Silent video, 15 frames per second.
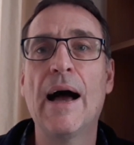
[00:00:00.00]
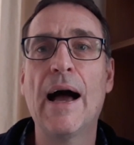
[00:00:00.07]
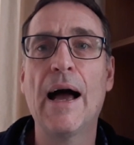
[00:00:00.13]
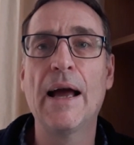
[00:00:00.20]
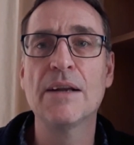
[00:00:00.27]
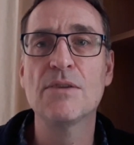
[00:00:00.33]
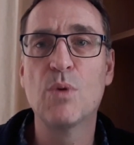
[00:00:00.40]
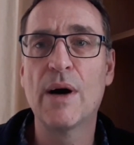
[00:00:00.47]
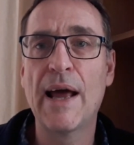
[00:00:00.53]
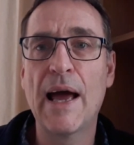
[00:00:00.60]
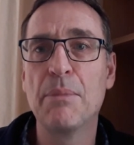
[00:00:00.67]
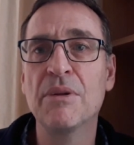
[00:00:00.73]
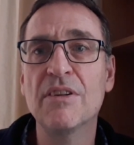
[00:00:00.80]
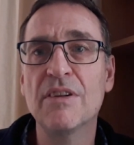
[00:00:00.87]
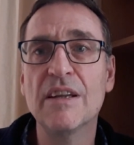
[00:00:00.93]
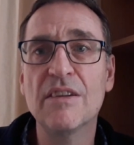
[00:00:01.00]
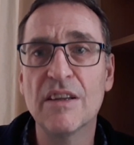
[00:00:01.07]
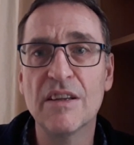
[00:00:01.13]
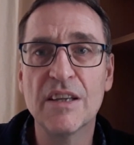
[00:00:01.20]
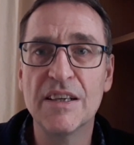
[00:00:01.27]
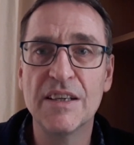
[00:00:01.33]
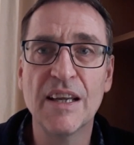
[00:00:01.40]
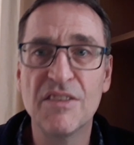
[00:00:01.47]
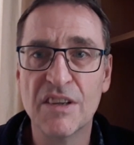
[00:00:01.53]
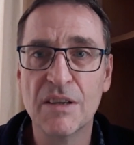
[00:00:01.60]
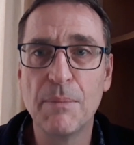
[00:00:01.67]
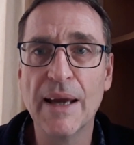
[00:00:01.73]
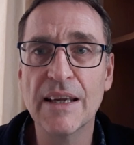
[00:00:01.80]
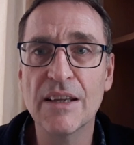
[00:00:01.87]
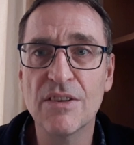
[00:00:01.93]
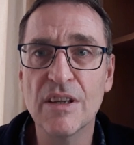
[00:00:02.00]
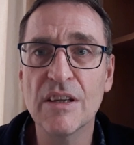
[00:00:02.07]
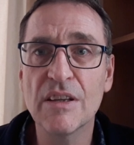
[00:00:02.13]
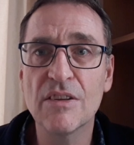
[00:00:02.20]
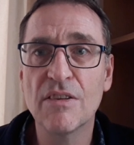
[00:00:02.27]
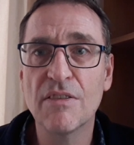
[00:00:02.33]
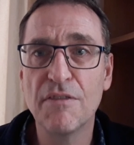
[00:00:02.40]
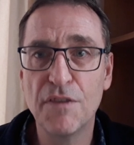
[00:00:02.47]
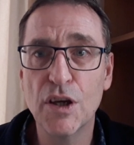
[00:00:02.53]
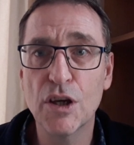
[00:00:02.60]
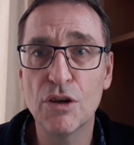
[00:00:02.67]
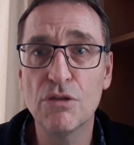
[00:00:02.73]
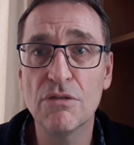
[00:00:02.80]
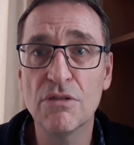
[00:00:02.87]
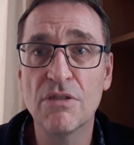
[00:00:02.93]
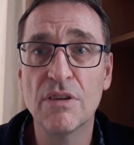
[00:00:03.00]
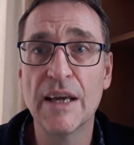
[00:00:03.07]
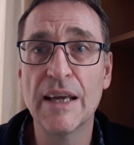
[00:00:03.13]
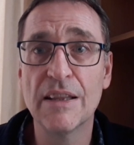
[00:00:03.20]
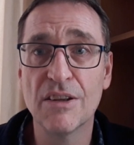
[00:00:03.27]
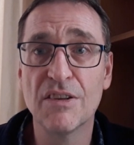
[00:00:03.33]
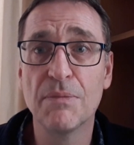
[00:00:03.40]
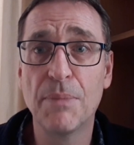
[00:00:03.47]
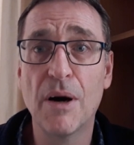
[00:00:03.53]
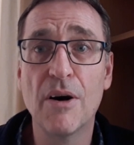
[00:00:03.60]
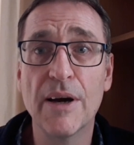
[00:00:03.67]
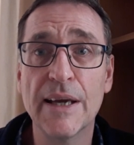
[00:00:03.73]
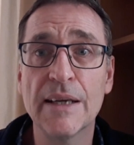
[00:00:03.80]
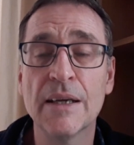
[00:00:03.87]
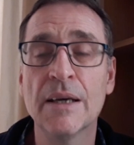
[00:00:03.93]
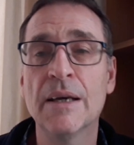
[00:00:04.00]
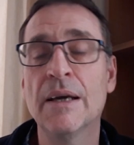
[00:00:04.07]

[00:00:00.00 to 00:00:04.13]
And what happens is if the disc faces fuse in the spine,